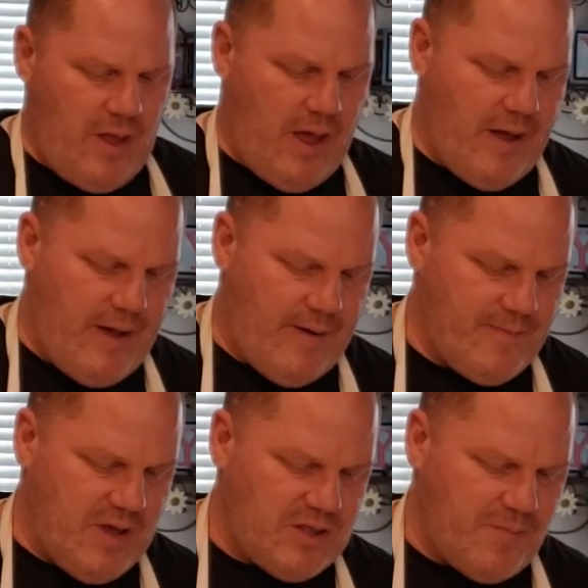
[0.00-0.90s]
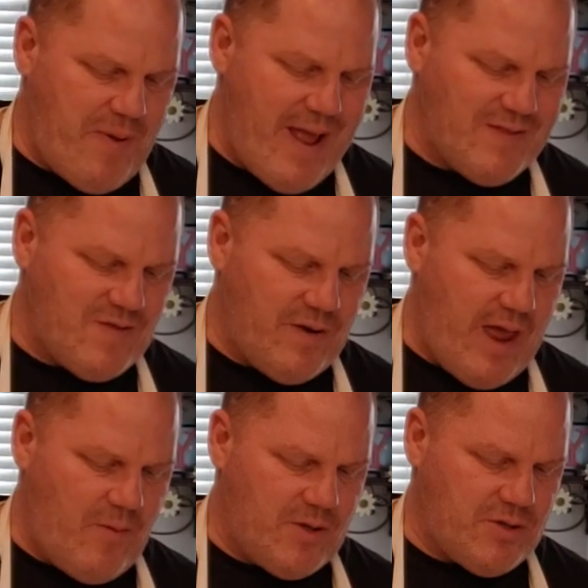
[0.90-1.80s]
It depends on
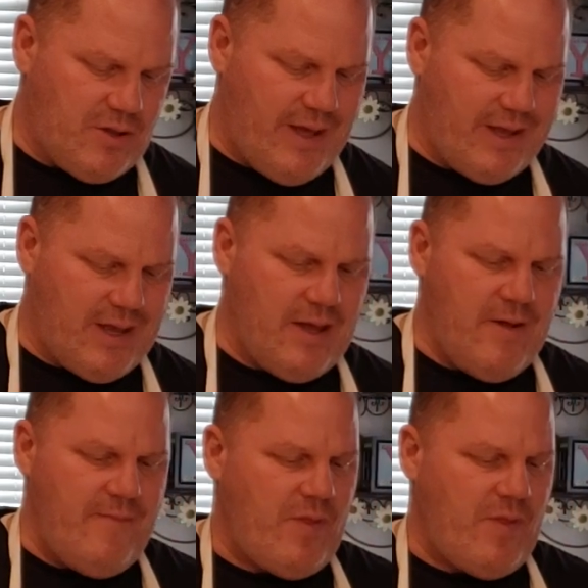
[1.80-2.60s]
how much you like it.